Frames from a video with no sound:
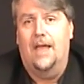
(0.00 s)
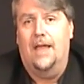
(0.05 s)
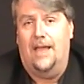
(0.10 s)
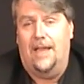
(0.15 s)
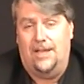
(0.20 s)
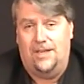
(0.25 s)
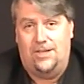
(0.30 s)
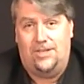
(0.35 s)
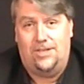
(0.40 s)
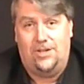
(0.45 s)

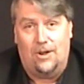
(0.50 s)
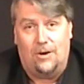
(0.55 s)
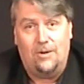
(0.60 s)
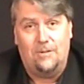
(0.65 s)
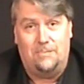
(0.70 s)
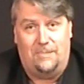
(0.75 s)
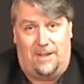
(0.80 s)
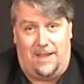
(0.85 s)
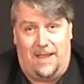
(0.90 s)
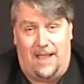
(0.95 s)
he
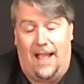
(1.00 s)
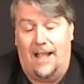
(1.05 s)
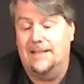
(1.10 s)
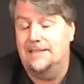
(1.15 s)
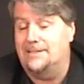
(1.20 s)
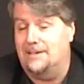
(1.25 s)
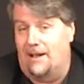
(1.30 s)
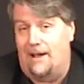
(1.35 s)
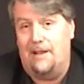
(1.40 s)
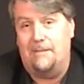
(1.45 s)
showed me
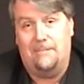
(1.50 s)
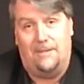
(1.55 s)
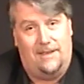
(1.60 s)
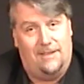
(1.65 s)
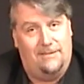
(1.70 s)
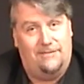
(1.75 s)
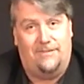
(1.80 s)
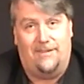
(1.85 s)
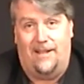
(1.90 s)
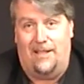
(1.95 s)
and taught me
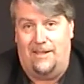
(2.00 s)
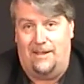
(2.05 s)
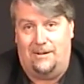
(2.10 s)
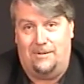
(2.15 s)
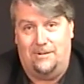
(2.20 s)
the following